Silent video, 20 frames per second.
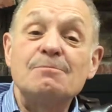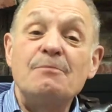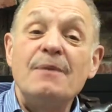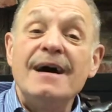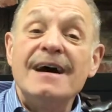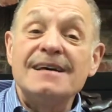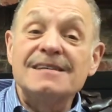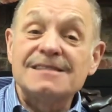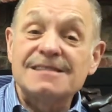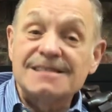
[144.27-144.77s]

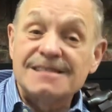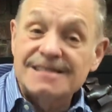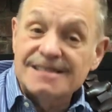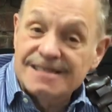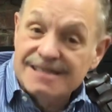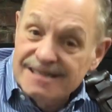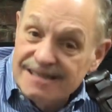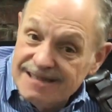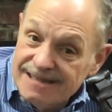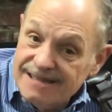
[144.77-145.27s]
best,
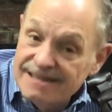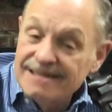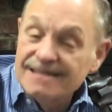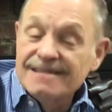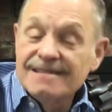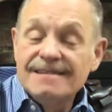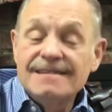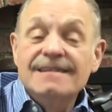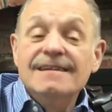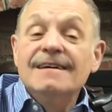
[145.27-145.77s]

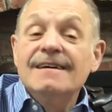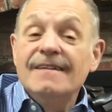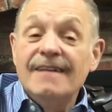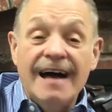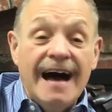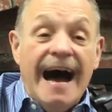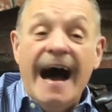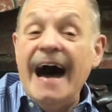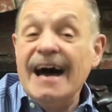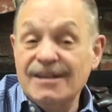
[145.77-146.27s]

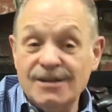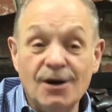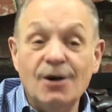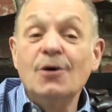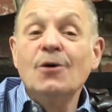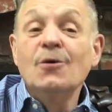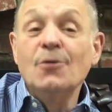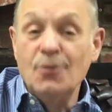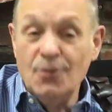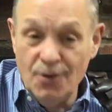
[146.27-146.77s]
I
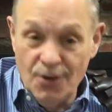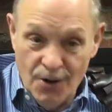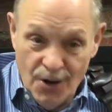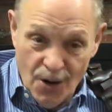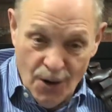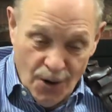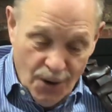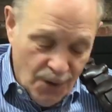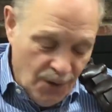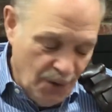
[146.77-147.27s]
don't
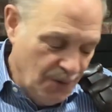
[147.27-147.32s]
know.